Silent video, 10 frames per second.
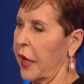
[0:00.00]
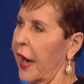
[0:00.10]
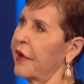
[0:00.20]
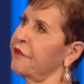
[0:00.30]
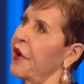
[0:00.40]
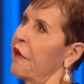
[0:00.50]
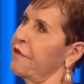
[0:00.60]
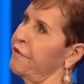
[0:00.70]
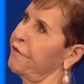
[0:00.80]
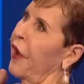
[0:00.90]
And I fell
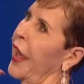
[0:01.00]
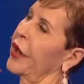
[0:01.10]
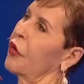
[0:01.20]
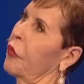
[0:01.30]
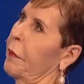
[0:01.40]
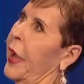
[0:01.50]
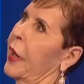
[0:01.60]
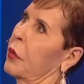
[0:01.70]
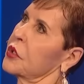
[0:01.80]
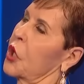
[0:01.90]
flat over
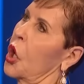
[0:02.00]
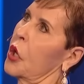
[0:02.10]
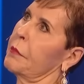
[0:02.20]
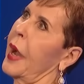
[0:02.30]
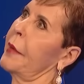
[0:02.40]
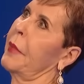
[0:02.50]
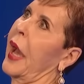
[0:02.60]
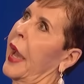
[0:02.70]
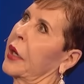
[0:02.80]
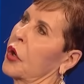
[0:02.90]
backwards on my
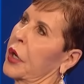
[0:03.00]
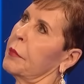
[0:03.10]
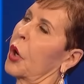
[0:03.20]
back on a